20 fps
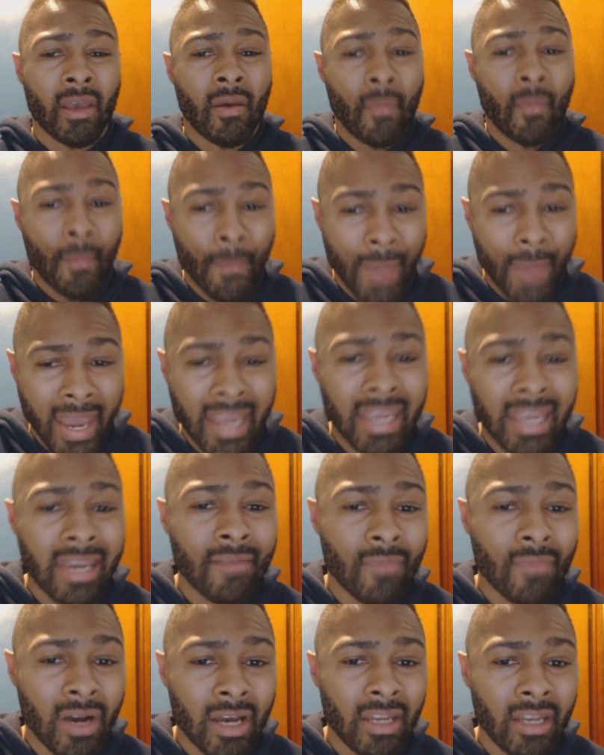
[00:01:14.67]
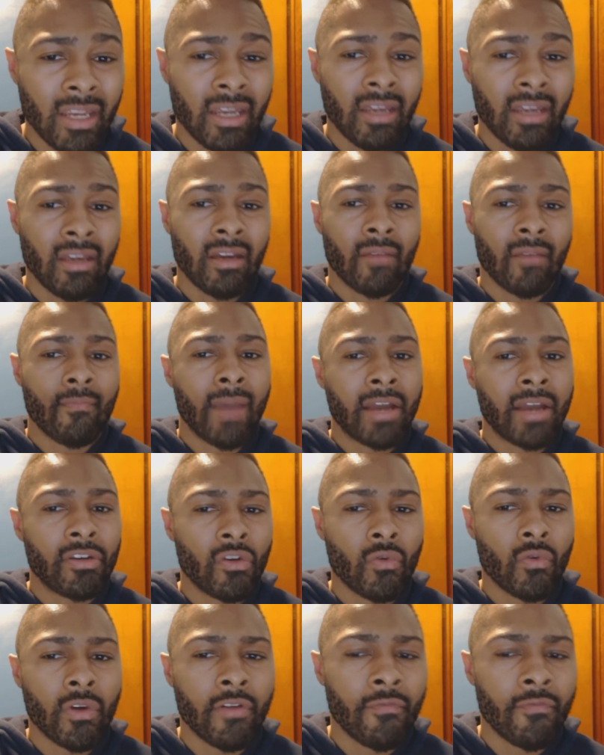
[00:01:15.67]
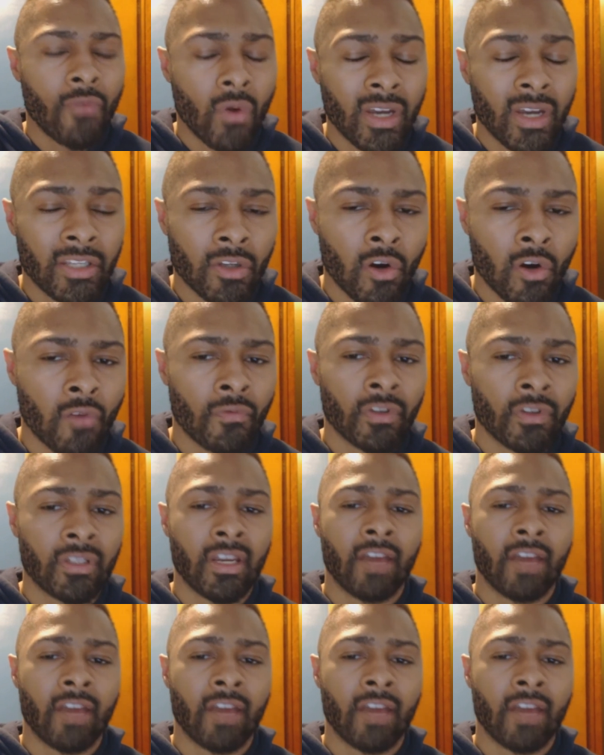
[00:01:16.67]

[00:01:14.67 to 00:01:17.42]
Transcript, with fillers: making money by doing voiceovers.